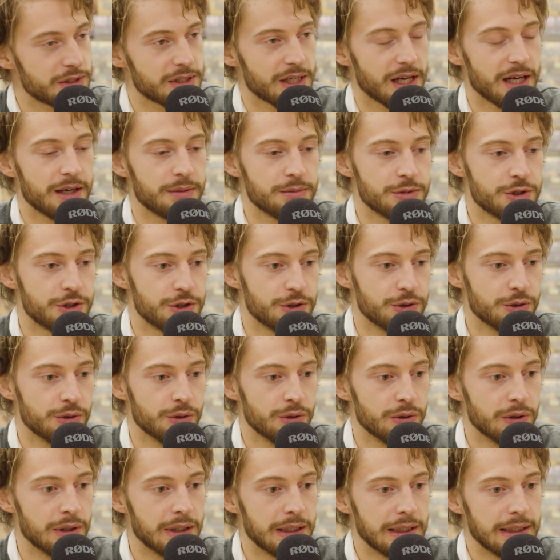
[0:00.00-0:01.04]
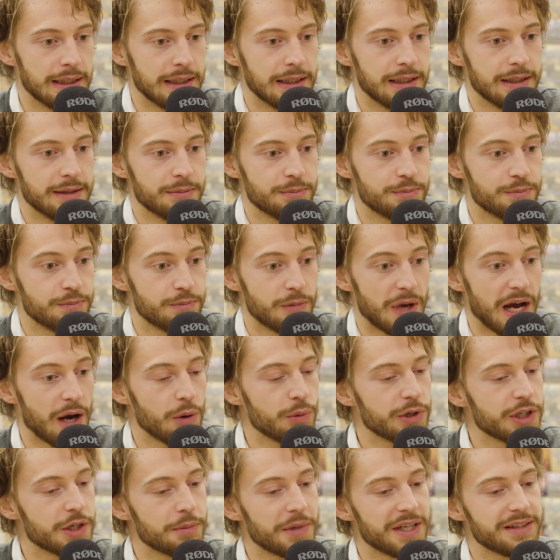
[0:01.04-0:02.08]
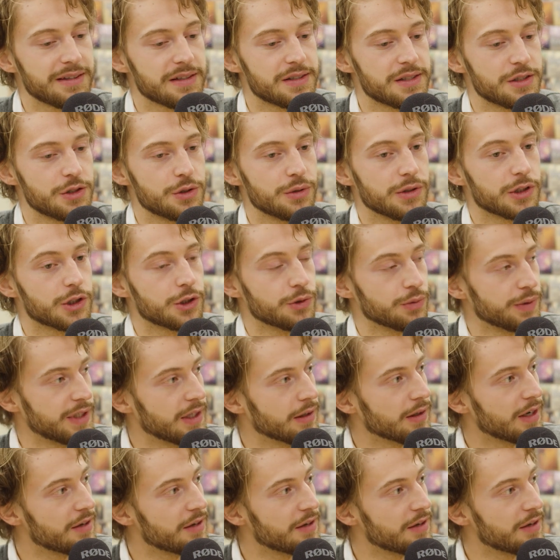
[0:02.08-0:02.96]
time how are we going to make this into a career?